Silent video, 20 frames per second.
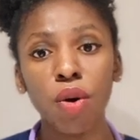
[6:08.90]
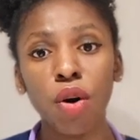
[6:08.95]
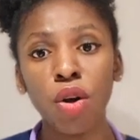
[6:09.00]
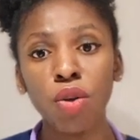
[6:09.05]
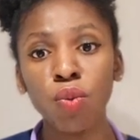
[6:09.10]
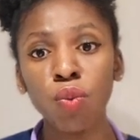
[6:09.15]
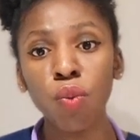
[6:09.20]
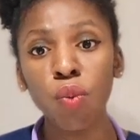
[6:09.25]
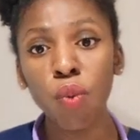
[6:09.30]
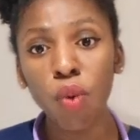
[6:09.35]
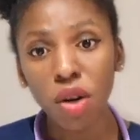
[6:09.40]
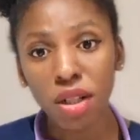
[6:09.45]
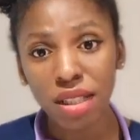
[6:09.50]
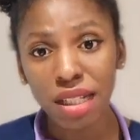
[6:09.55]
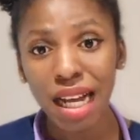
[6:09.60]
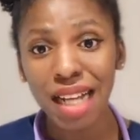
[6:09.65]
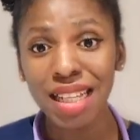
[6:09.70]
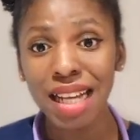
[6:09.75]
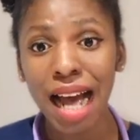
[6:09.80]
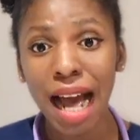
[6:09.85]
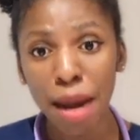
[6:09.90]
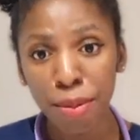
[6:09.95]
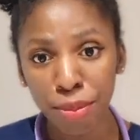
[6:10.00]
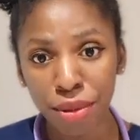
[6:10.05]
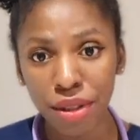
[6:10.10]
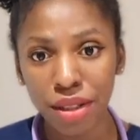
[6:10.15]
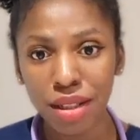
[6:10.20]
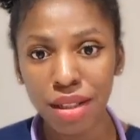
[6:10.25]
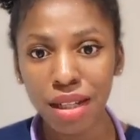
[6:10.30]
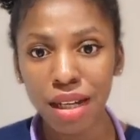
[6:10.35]
what had
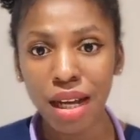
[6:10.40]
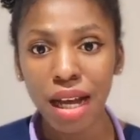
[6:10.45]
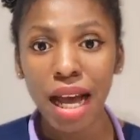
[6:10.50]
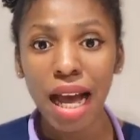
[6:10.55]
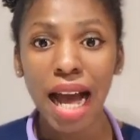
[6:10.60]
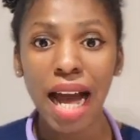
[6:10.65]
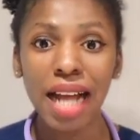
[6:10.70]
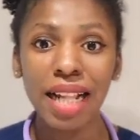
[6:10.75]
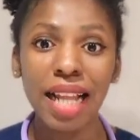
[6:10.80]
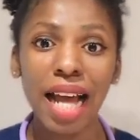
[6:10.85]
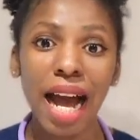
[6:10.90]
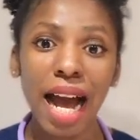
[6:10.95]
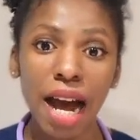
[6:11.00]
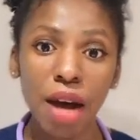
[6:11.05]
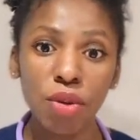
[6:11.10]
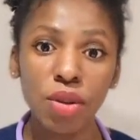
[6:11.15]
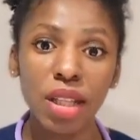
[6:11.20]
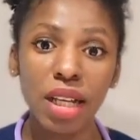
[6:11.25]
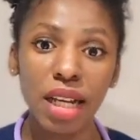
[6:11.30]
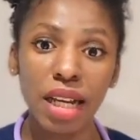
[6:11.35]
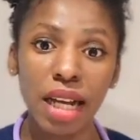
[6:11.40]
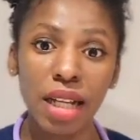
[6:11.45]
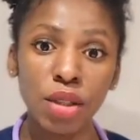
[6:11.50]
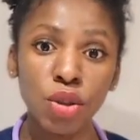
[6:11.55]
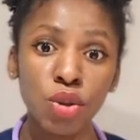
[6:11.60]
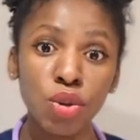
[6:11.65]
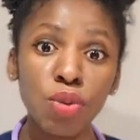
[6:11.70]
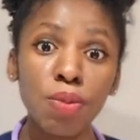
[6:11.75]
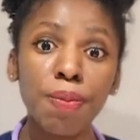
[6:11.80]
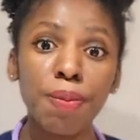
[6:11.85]
happened and how they can
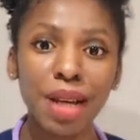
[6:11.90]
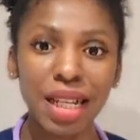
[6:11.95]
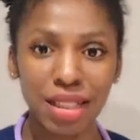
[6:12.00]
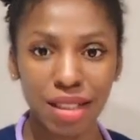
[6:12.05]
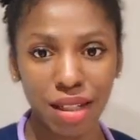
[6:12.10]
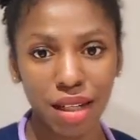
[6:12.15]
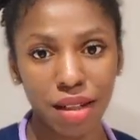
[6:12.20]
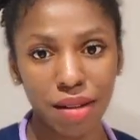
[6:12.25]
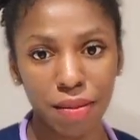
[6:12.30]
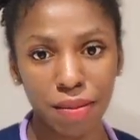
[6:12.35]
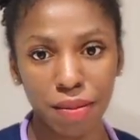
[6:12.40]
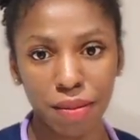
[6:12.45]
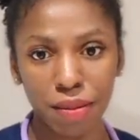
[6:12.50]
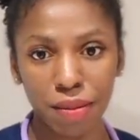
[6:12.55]
do better.